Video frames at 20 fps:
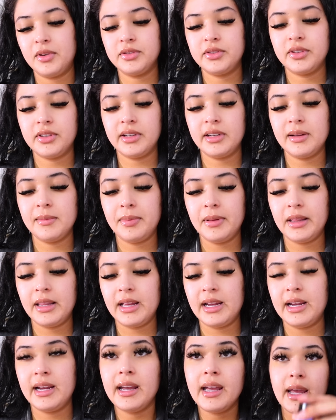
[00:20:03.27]
also gonna
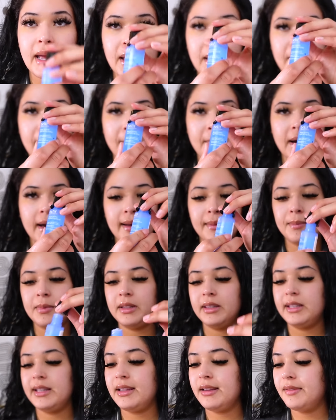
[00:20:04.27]
apply my
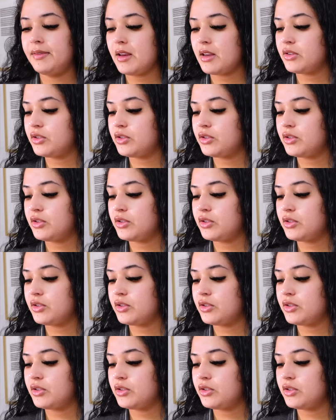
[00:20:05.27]
Believe